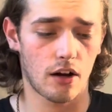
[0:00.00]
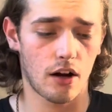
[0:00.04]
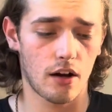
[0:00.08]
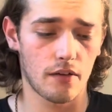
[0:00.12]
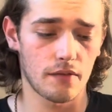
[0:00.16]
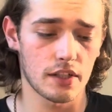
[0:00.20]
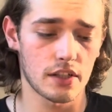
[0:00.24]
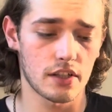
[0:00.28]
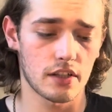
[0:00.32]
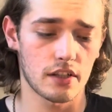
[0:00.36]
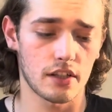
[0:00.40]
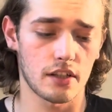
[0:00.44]

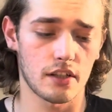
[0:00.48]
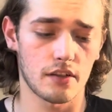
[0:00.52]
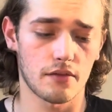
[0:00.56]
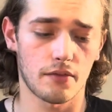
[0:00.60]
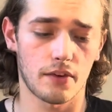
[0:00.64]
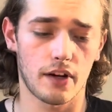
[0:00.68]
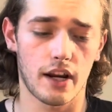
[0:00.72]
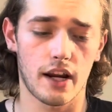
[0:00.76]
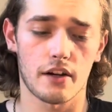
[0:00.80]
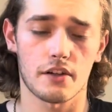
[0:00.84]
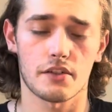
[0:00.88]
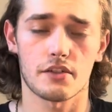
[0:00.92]
Obviously,
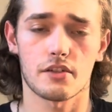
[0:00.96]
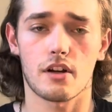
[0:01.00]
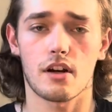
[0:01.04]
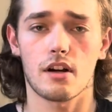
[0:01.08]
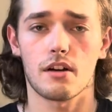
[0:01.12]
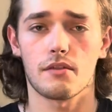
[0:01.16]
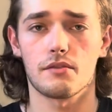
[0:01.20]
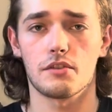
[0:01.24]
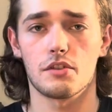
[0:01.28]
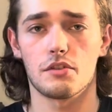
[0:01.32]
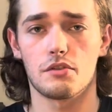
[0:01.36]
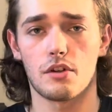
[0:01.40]
for
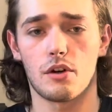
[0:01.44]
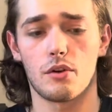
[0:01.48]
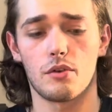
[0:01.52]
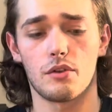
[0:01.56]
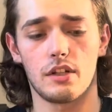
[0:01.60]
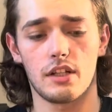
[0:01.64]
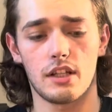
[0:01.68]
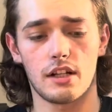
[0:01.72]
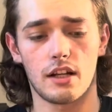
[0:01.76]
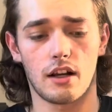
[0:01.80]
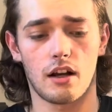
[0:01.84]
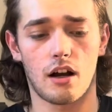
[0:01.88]
airsoft, you don't
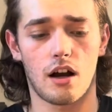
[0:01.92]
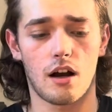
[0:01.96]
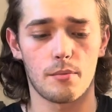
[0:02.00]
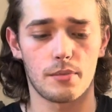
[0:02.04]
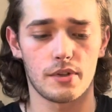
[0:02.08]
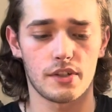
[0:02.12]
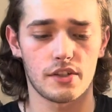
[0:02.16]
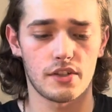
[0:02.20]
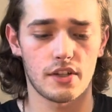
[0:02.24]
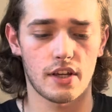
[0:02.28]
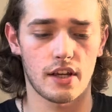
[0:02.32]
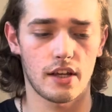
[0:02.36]
need a
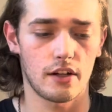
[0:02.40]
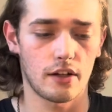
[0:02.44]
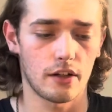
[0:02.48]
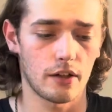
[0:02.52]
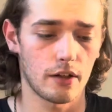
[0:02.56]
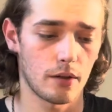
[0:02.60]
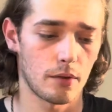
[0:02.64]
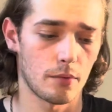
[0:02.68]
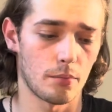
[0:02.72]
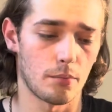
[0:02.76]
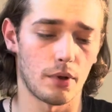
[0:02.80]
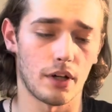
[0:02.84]

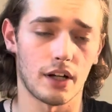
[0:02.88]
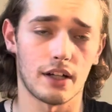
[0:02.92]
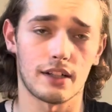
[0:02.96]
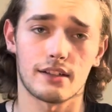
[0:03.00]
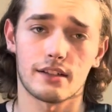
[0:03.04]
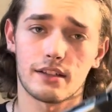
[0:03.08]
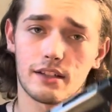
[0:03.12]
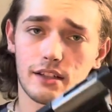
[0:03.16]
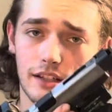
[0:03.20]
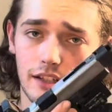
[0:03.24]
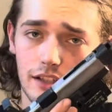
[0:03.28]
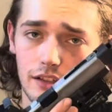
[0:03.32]
compensator,
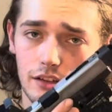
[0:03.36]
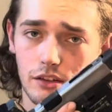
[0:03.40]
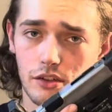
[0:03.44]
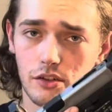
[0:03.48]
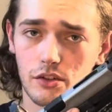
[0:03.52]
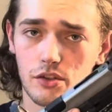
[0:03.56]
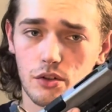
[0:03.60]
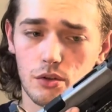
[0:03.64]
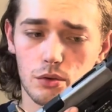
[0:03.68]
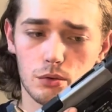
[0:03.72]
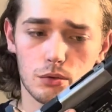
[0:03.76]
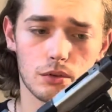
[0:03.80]
but it
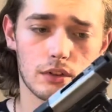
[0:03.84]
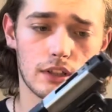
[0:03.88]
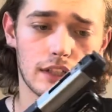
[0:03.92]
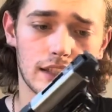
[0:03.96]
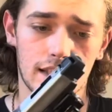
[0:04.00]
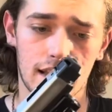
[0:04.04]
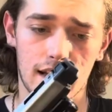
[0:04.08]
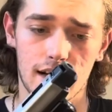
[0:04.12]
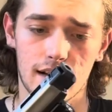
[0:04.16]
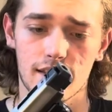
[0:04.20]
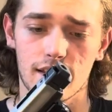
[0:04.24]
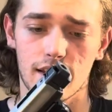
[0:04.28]
looks cool, and
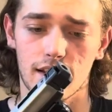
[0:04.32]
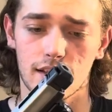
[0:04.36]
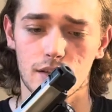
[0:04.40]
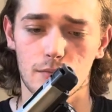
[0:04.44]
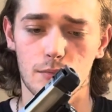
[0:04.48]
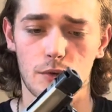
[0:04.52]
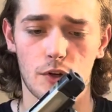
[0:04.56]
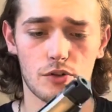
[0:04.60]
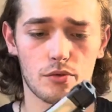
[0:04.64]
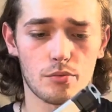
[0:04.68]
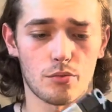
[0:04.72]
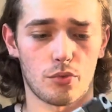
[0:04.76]
that is like the
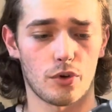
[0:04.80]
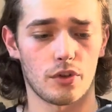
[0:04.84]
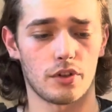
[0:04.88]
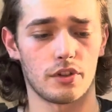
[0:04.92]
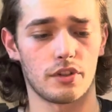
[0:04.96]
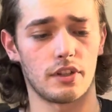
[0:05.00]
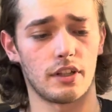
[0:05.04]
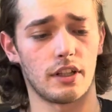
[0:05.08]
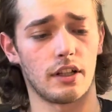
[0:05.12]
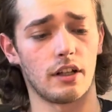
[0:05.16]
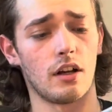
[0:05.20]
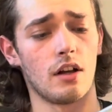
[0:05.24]
most important
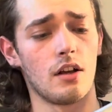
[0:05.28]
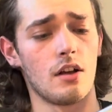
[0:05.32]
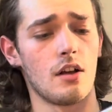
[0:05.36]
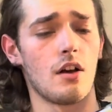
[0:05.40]
thing.